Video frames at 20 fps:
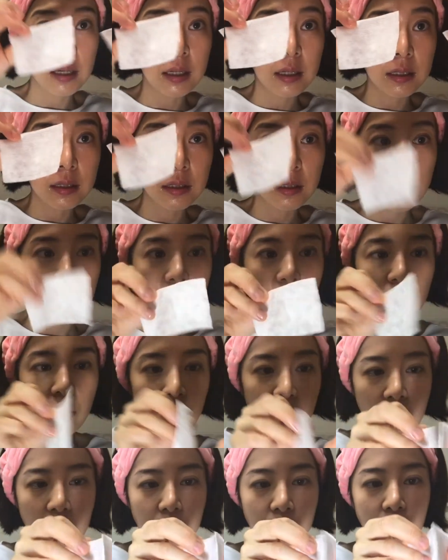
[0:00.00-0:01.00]
is
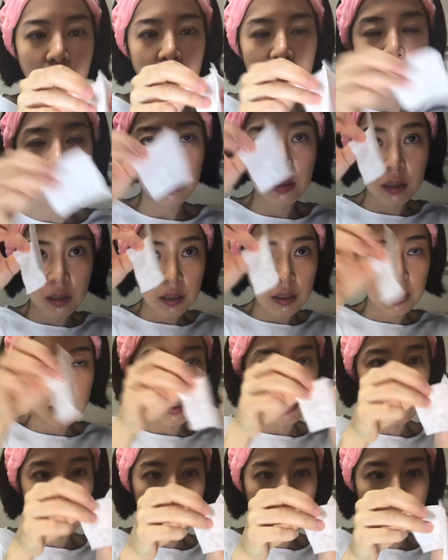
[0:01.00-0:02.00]
you can put
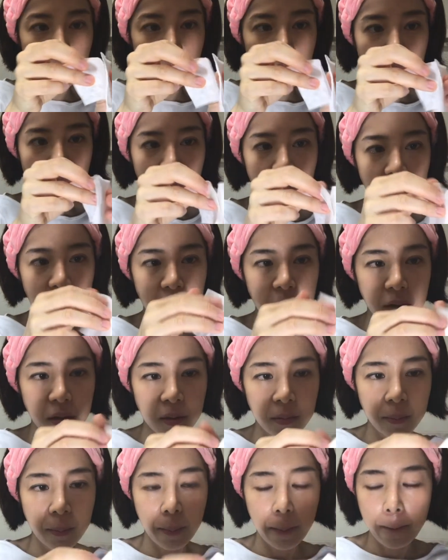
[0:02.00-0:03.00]
it here,
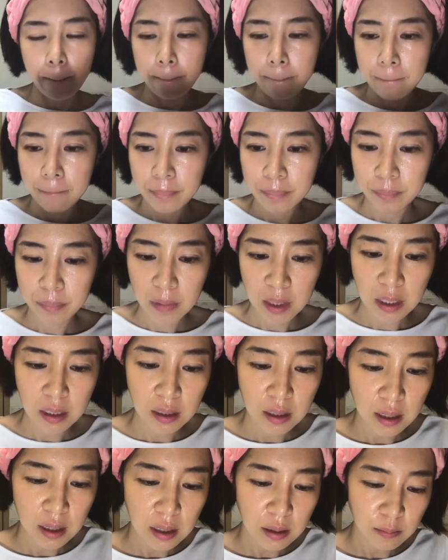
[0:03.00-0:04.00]

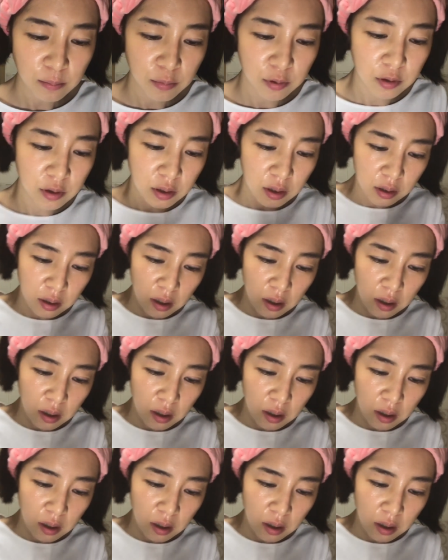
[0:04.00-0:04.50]
and then put the